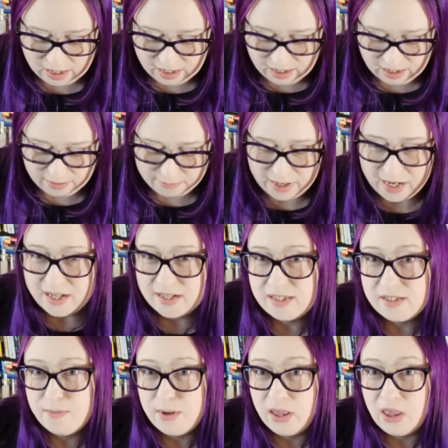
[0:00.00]
and make it
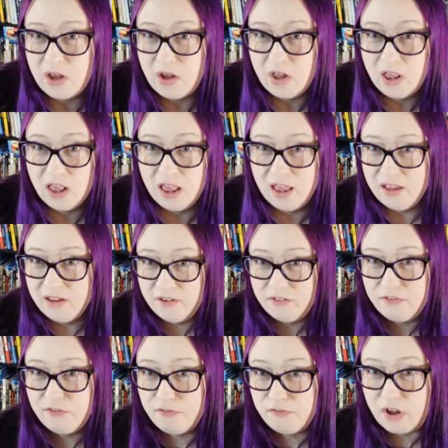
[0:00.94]
smell all
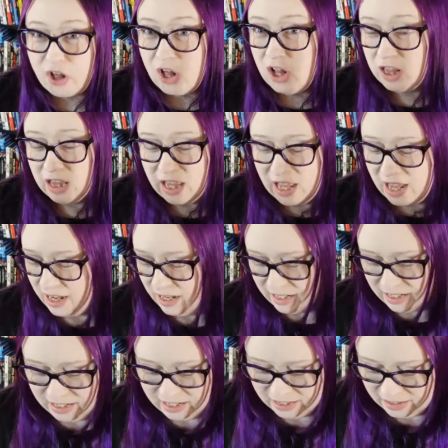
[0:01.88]

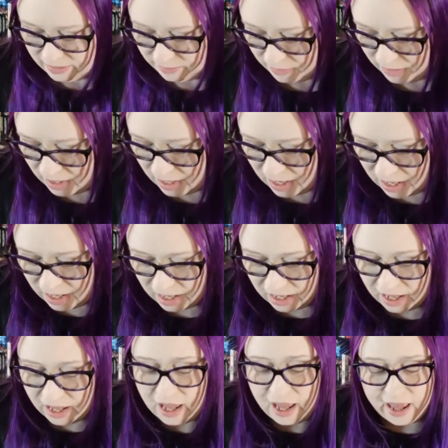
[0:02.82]
fall-like.
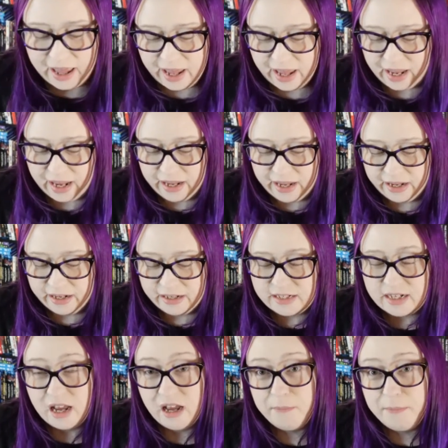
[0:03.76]
And
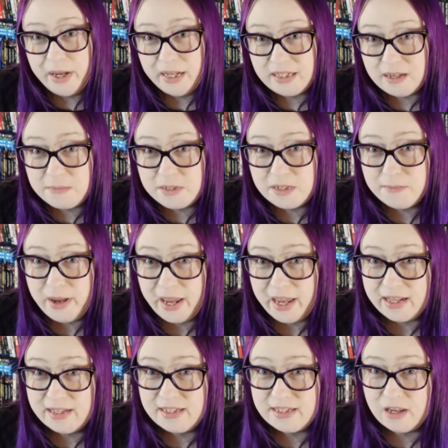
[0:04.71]
I picked up some
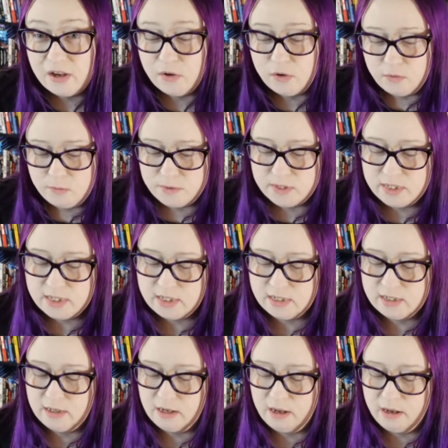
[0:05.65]
hand
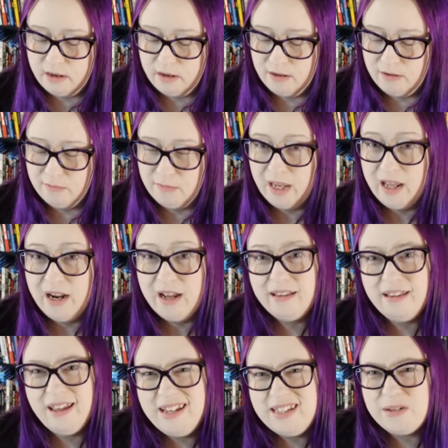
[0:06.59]
soaps, um, and I'd
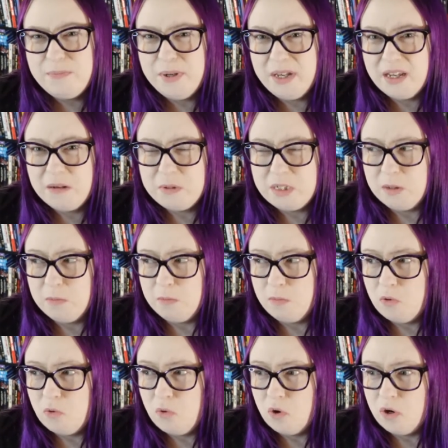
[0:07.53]
like to pick up some
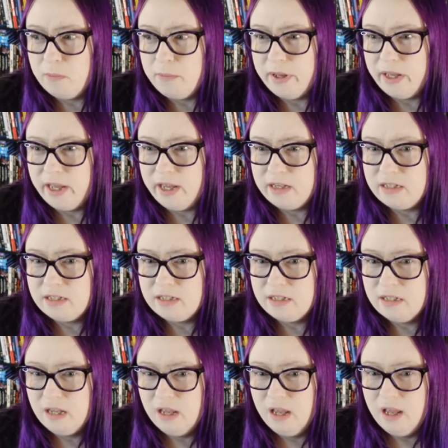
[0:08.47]
more, but
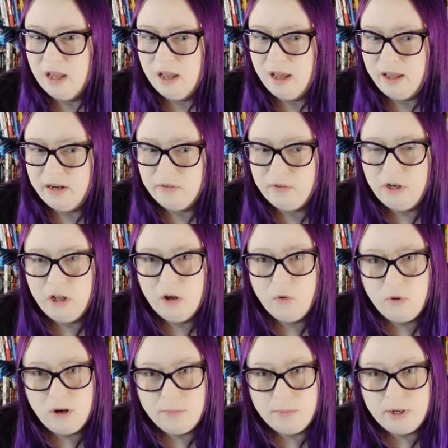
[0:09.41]
I don't know
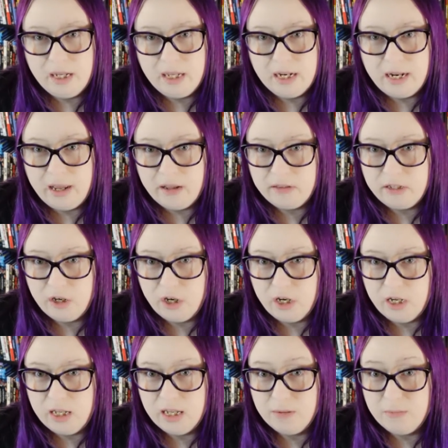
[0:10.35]
when I'm going to get out there
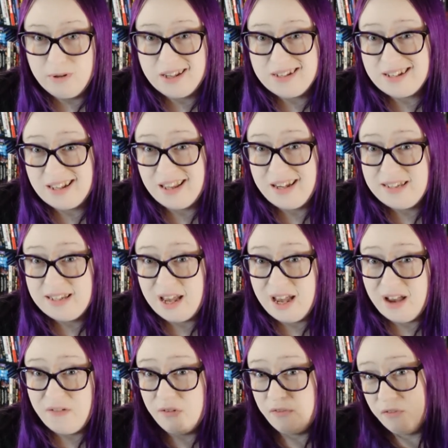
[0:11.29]
again because I like to
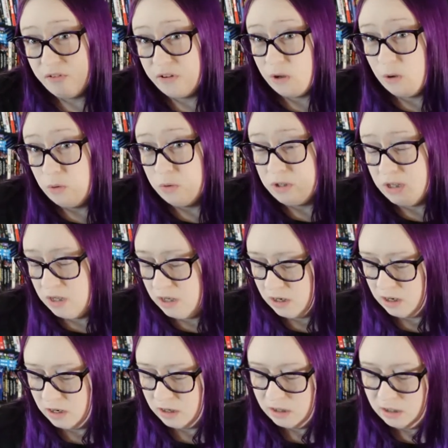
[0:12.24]
have it for the whole
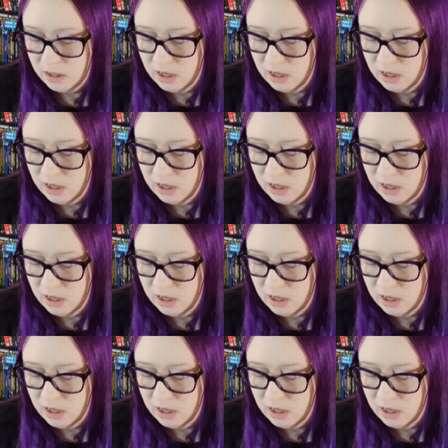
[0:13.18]
year.